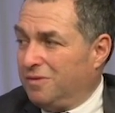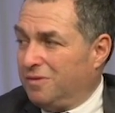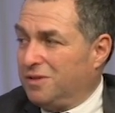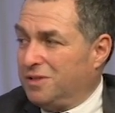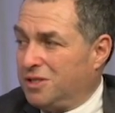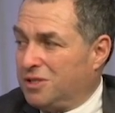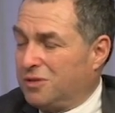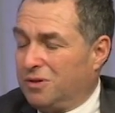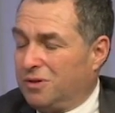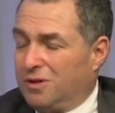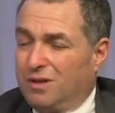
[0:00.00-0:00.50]
very
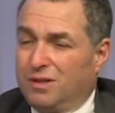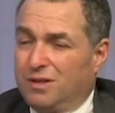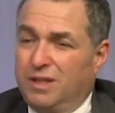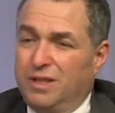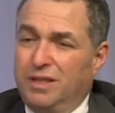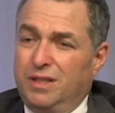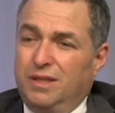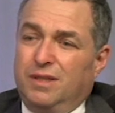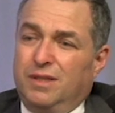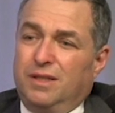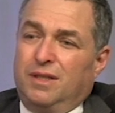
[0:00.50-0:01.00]

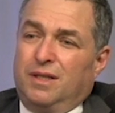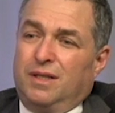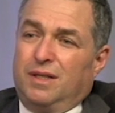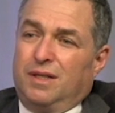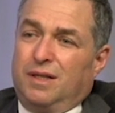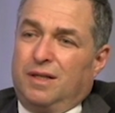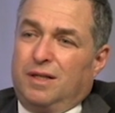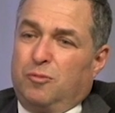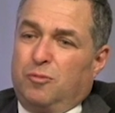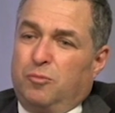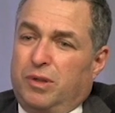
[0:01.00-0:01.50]
strongly.
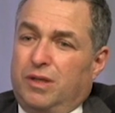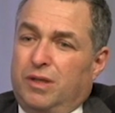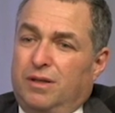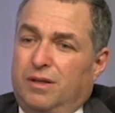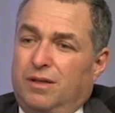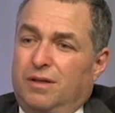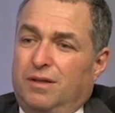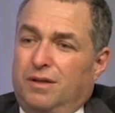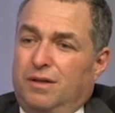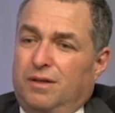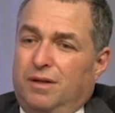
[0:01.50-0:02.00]
But
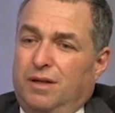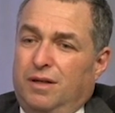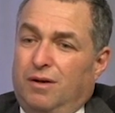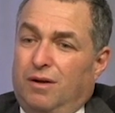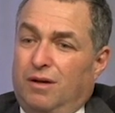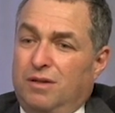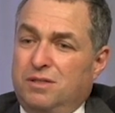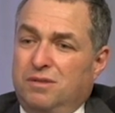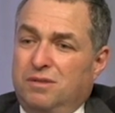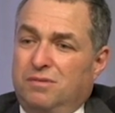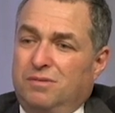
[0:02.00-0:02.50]
it
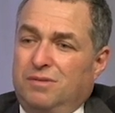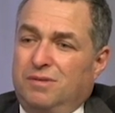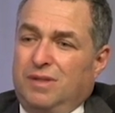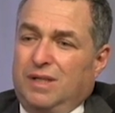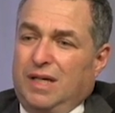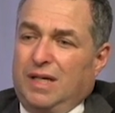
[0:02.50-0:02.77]
also